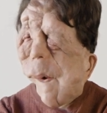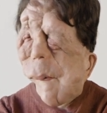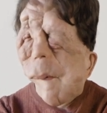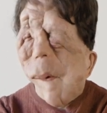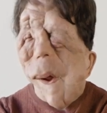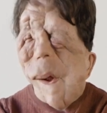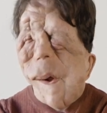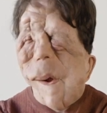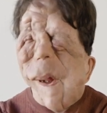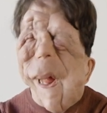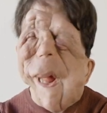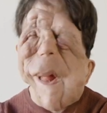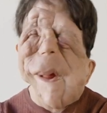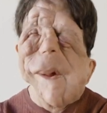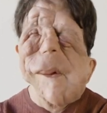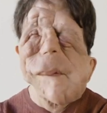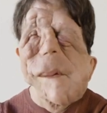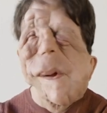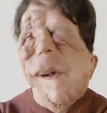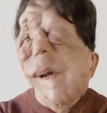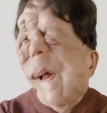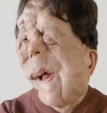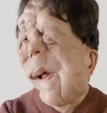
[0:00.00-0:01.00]
The word
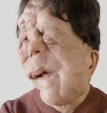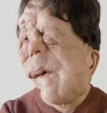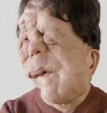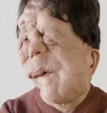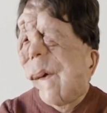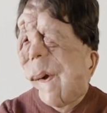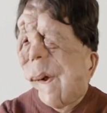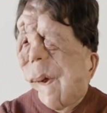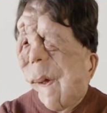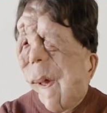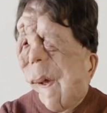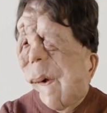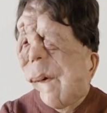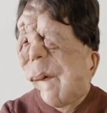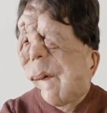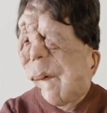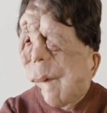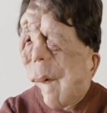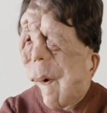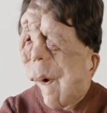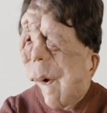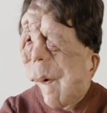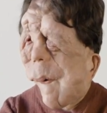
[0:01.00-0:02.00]
exploitation gets
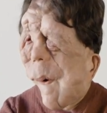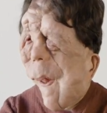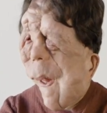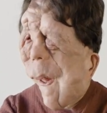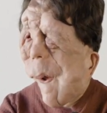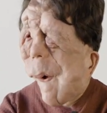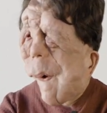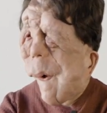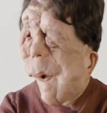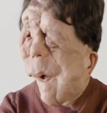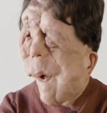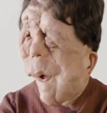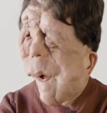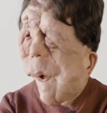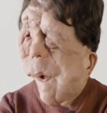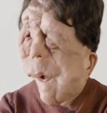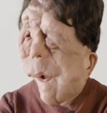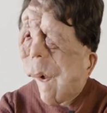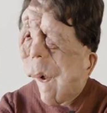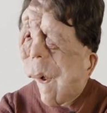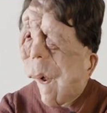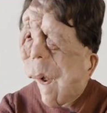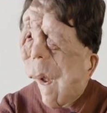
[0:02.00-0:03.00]
thrown around
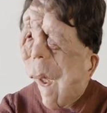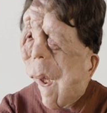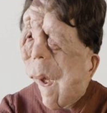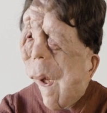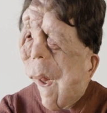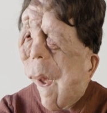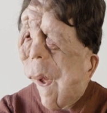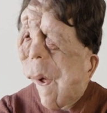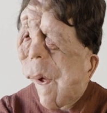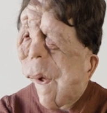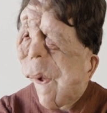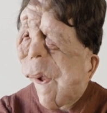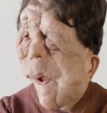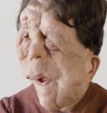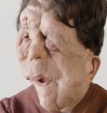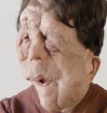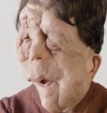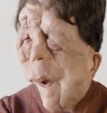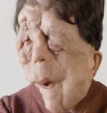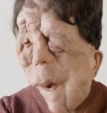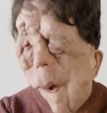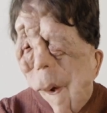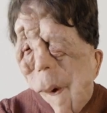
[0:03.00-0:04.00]
a lot.
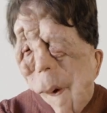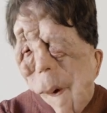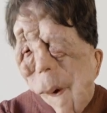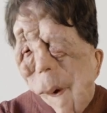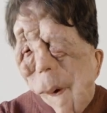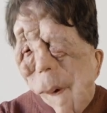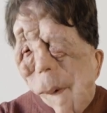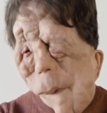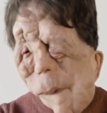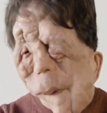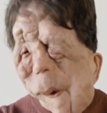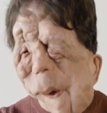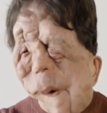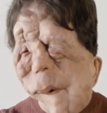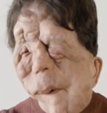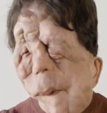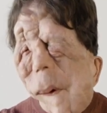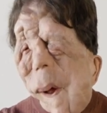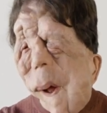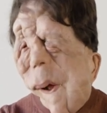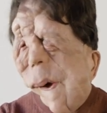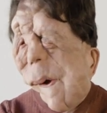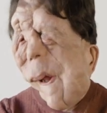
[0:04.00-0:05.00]
But the
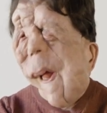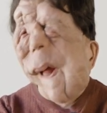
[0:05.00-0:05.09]
word